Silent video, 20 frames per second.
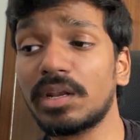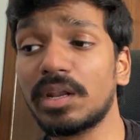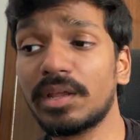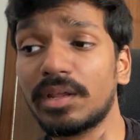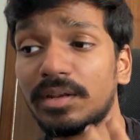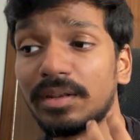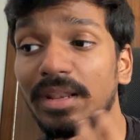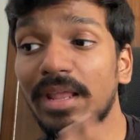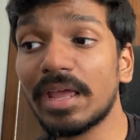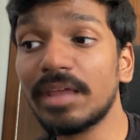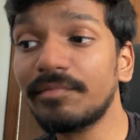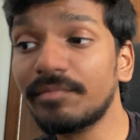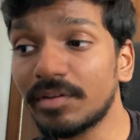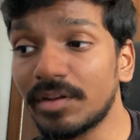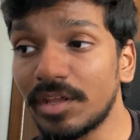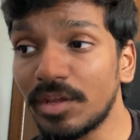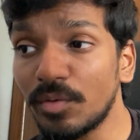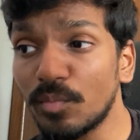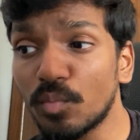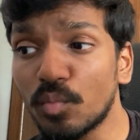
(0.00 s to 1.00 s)
like
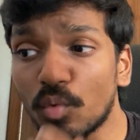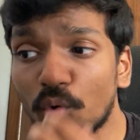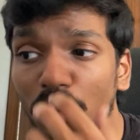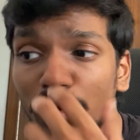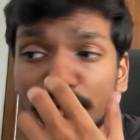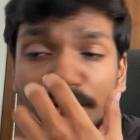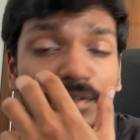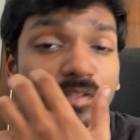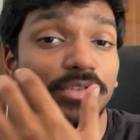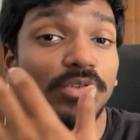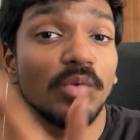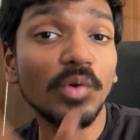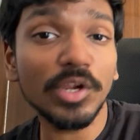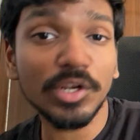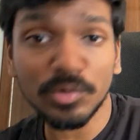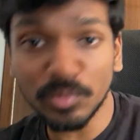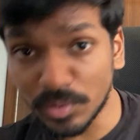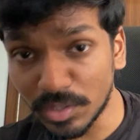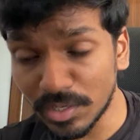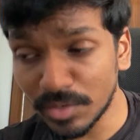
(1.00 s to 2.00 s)
lively what it's
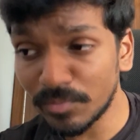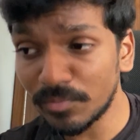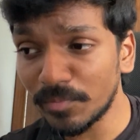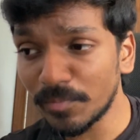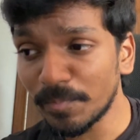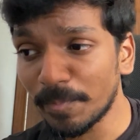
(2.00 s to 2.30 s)
going to give